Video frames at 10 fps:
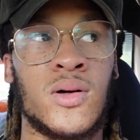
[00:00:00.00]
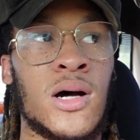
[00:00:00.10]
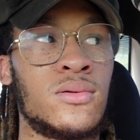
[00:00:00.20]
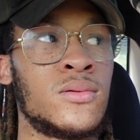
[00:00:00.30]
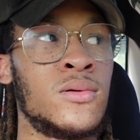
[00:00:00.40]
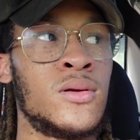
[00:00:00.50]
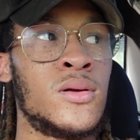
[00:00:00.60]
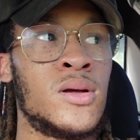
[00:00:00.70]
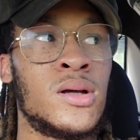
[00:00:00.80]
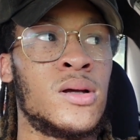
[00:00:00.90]
I
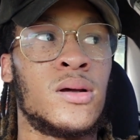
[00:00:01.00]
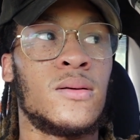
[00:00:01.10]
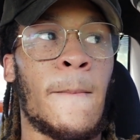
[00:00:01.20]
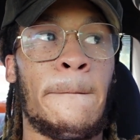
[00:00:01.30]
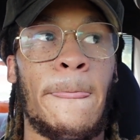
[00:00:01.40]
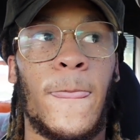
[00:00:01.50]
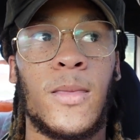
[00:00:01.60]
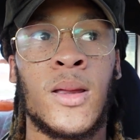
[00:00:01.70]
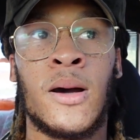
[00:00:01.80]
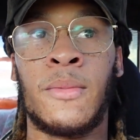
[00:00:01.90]

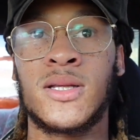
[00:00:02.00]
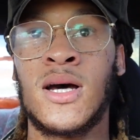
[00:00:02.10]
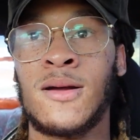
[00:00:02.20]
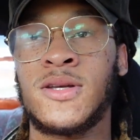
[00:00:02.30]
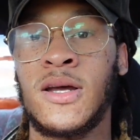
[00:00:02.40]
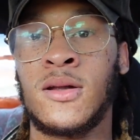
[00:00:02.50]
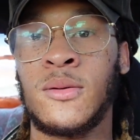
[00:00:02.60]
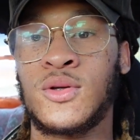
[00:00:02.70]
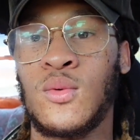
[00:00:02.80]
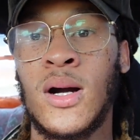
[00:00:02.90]
got my time taken
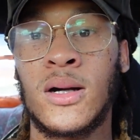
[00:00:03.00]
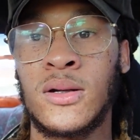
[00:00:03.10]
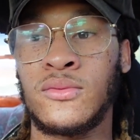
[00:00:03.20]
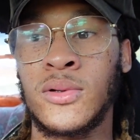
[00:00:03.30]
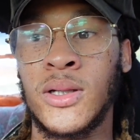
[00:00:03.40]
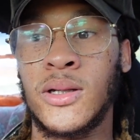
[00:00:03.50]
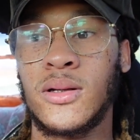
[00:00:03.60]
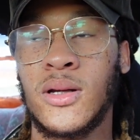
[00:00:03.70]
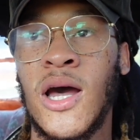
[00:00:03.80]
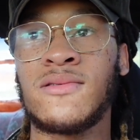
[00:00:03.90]
up to where I couldn't really
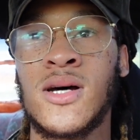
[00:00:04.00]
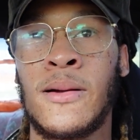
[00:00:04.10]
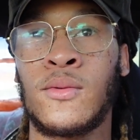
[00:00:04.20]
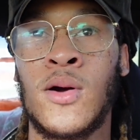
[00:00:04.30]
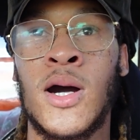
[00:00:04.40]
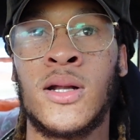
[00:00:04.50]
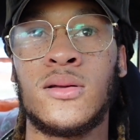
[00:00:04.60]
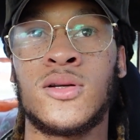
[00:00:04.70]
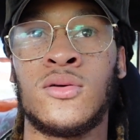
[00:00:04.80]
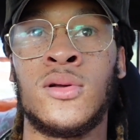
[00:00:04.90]
have time to ride
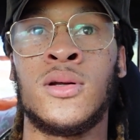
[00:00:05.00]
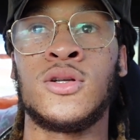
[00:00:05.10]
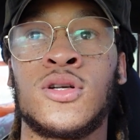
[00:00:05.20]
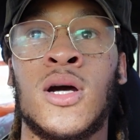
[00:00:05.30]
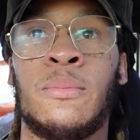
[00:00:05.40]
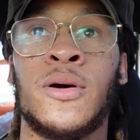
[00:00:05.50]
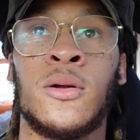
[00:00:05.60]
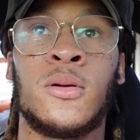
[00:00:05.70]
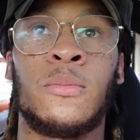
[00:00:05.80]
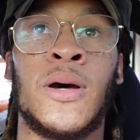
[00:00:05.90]
it, so then it got put
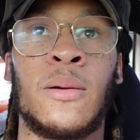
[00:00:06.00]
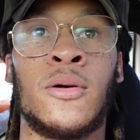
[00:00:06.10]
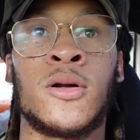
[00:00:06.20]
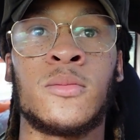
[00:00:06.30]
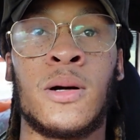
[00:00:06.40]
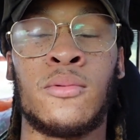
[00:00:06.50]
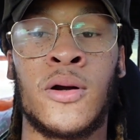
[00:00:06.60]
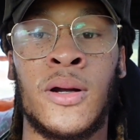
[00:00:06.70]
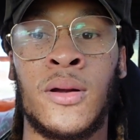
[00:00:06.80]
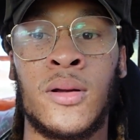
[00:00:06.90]
on the back burner in my
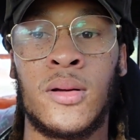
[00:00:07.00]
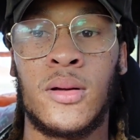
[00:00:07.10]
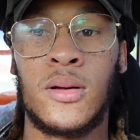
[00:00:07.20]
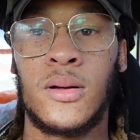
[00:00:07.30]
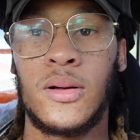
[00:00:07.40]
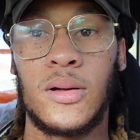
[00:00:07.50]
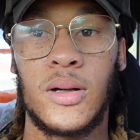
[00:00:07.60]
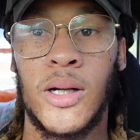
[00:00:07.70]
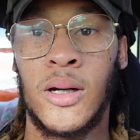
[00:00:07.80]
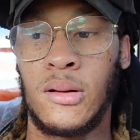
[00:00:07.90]
brain
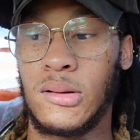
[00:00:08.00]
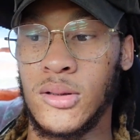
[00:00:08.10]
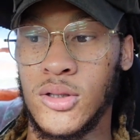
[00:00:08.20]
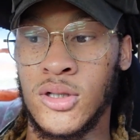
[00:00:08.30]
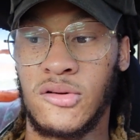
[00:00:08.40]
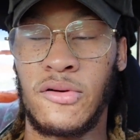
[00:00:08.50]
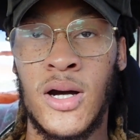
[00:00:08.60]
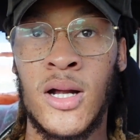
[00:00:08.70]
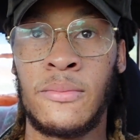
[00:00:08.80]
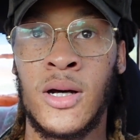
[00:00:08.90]
and just
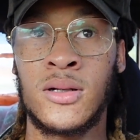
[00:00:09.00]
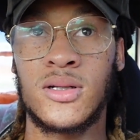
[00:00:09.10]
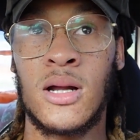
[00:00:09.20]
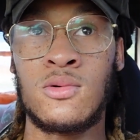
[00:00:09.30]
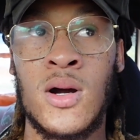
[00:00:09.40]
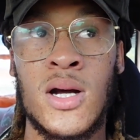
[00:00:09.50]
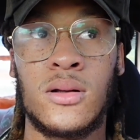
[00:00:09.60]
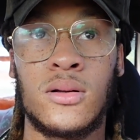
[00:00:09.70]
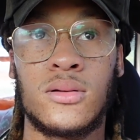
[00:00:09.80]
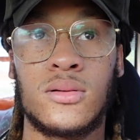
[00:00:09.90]
forgot about it and stopped
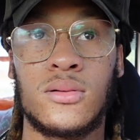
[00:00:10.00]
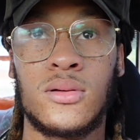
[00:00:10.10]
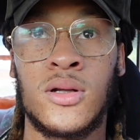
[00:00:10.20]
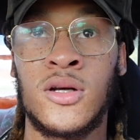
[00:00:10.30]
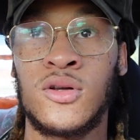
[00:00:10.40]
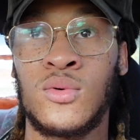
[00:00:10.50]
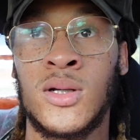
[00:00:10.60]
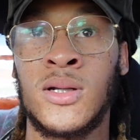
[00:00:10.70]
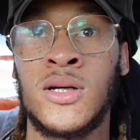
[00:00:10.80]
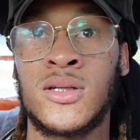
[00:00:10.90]
riding it. It is what
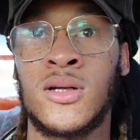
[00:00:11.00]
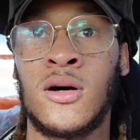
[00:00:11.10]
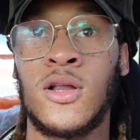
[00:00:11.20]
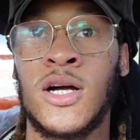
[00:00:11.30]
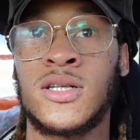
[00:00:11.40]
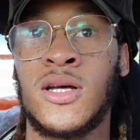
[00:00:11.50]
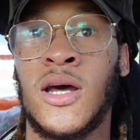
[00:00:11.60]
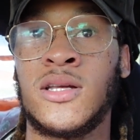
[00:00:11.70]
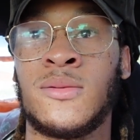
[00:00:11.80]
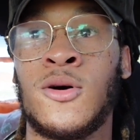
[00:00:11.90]
it is though. Like I said,
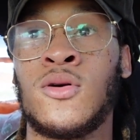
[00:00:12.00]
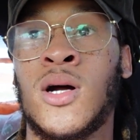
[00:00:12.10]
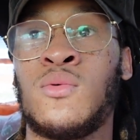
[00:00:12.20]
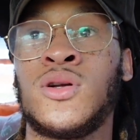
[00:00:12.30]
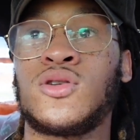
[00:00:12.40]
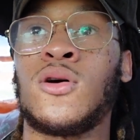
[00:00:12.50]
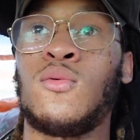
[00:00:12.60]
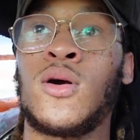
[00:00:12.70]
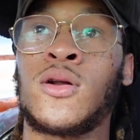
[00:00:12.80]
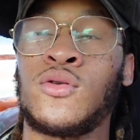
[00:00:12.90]
as I'm older, I want to start
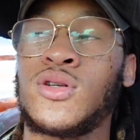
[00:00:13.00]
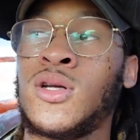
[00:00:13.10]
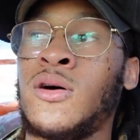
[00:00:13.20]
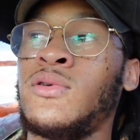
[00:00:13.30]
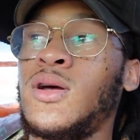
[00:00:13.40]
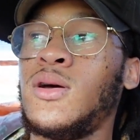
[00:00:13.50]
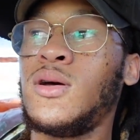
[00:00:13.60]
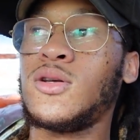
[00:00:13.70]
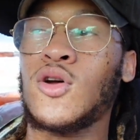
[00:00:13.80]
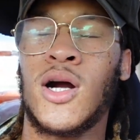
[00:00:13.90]
working on stuff
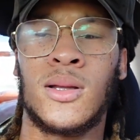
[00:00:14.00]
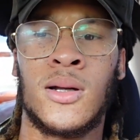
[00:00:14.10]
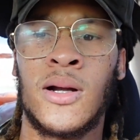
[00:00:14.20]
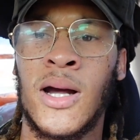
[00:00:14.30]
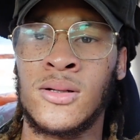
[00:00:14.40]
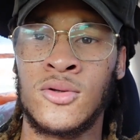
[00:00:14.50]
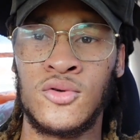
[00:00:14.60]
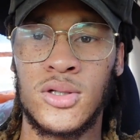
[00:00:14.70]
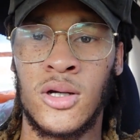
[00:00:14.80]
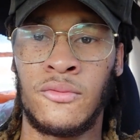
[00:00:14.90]
so I can learn how to do
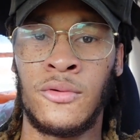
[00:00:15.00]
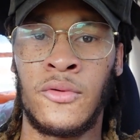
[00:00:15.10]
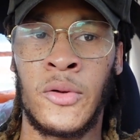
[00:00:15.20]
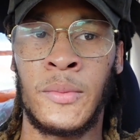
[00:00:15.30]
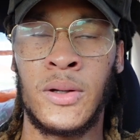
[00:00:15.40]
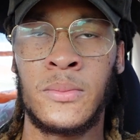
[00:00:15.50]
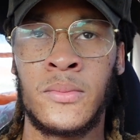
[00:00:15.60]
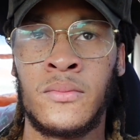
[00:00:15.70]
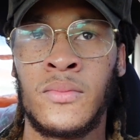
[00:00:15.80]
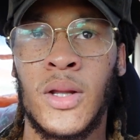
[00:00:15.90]
stuff, you feel me?
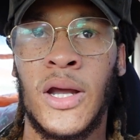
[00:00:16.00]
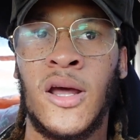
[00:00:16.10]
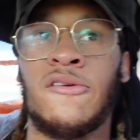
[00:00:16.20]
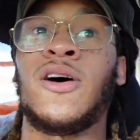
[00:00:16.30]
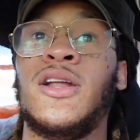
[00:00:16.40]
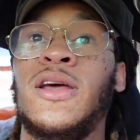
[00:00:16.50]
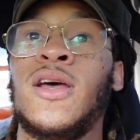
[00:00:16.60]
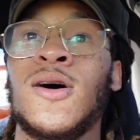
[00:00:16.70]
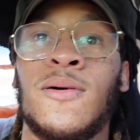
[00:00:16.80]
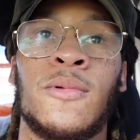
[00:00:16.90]
And if I need
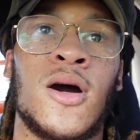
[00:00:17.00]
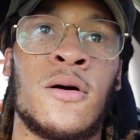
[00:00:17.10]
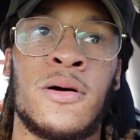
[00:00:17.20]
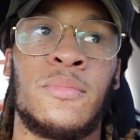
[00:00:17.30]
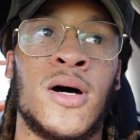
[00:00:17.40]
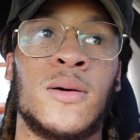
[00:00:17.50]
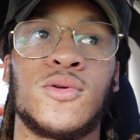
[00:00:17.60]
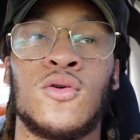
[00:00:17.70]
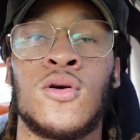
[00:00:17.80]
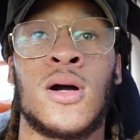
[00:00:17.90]
help, I'm gonna call my pops
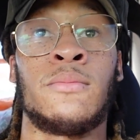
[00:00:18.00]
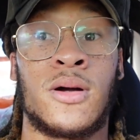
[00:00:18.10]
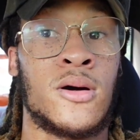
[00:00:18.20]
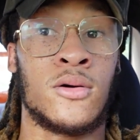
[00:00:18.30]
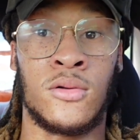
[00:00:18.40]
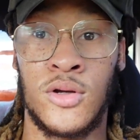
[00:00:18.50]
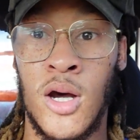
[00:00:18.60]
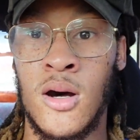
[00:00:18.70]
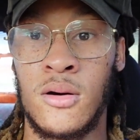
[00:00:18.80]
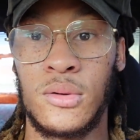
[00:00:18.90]
or I'm gonna call on
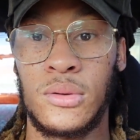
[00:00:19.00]
y'all.